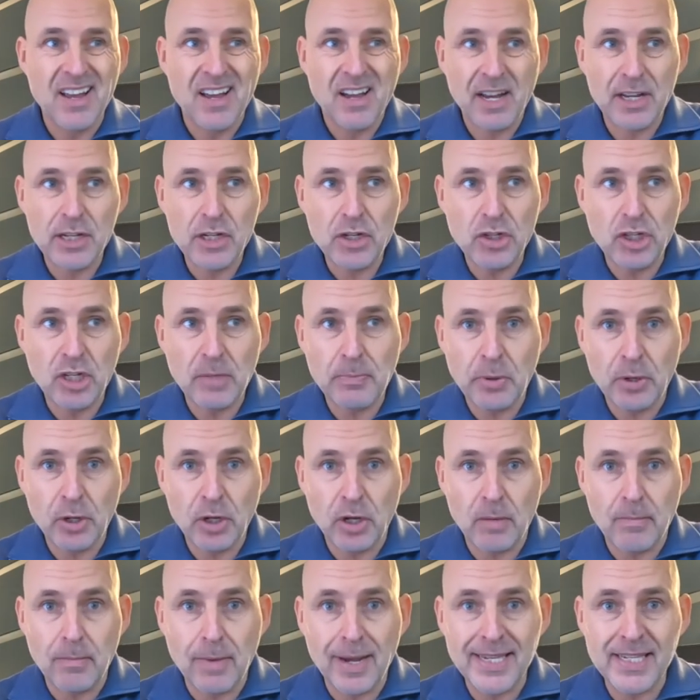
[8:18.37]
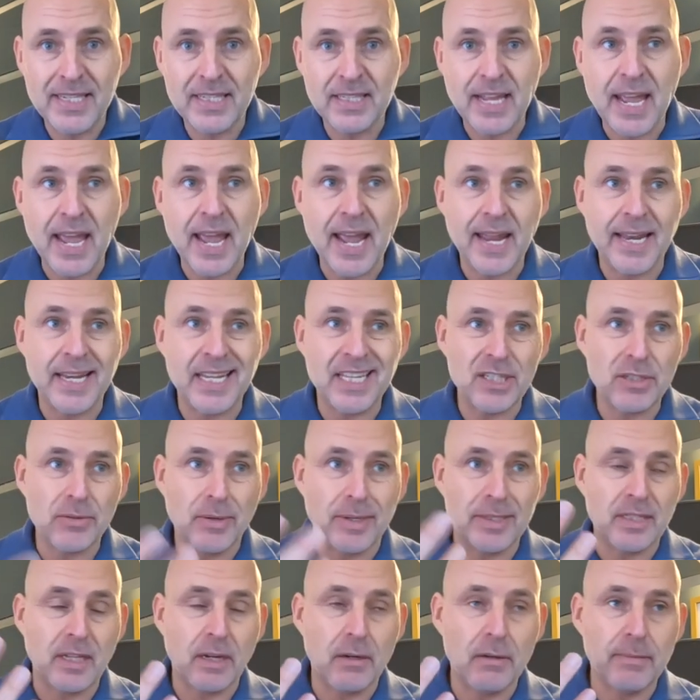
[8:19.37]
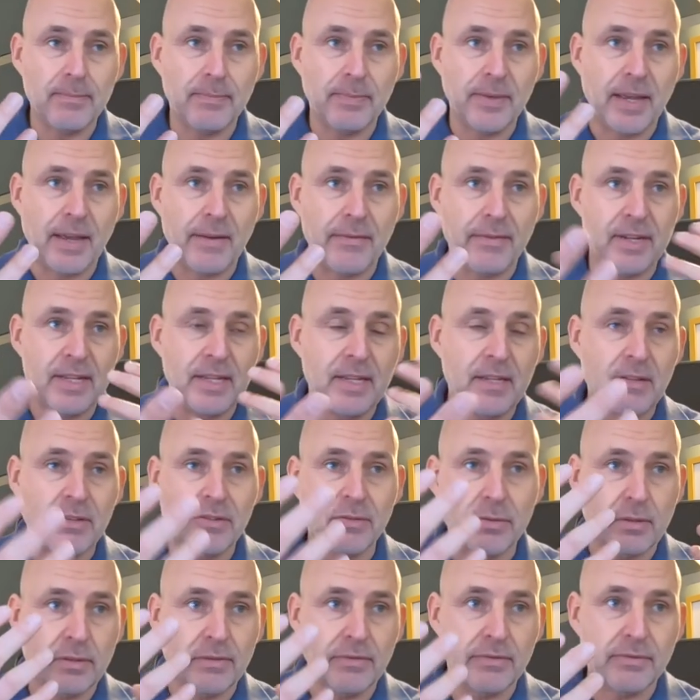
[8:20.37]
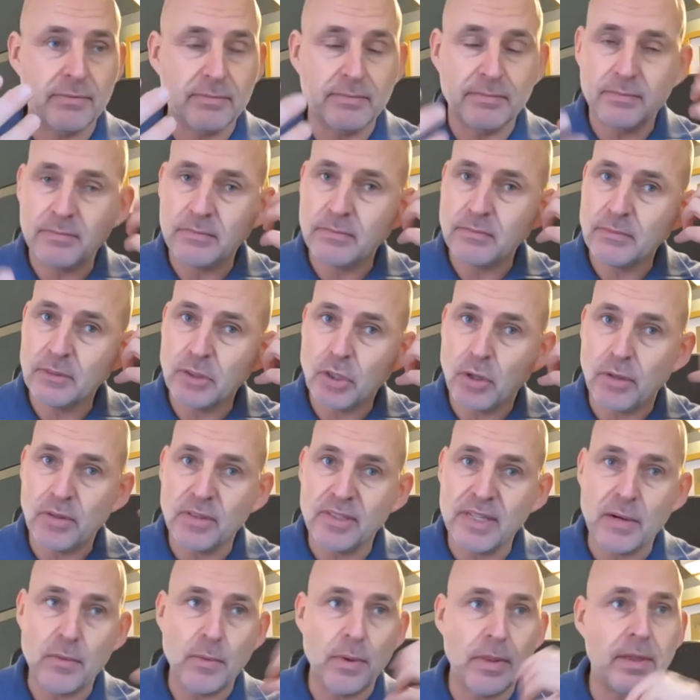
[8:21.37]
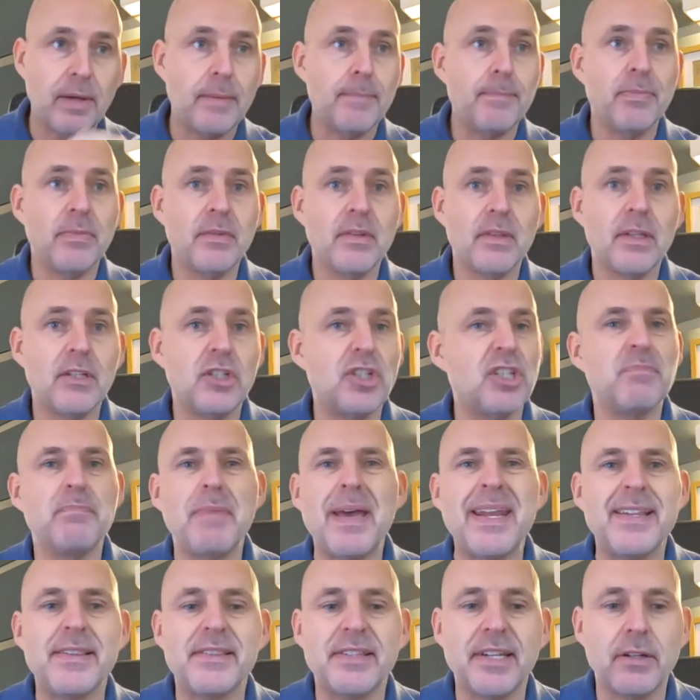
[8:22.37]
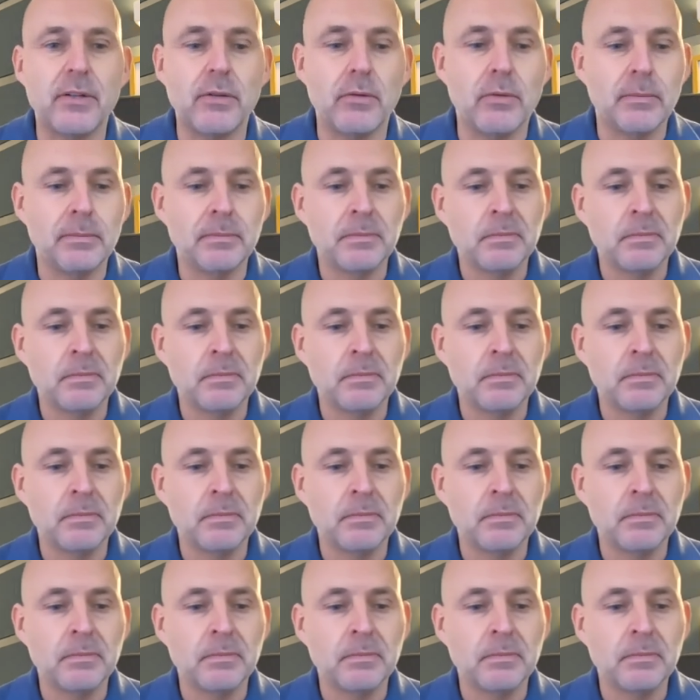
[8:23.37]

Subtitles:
I usually put it on my stand so I don't have any sort of contact with it. It's just better signal.